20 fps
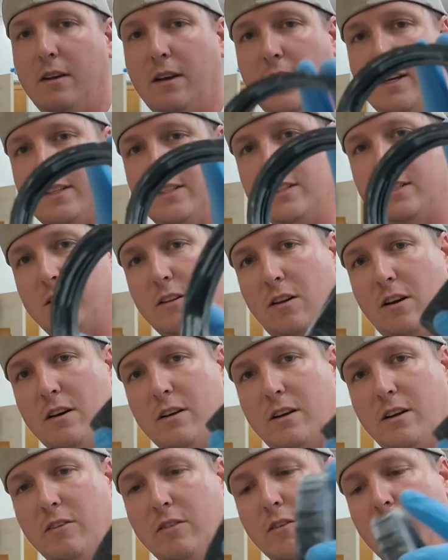Has this
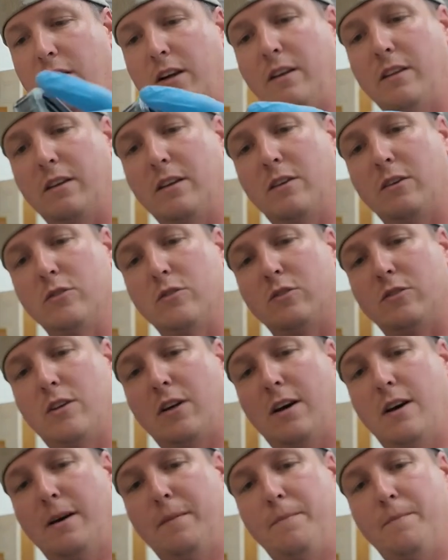locking ring that goes on
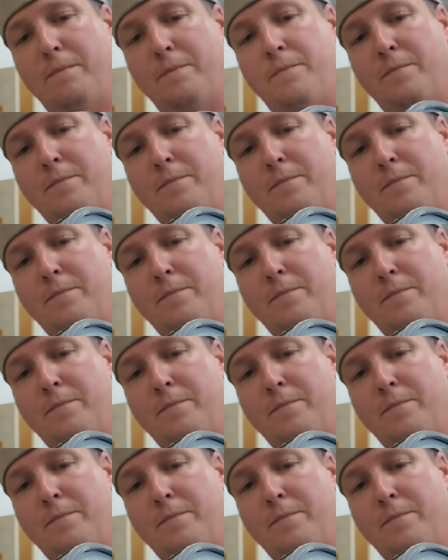top.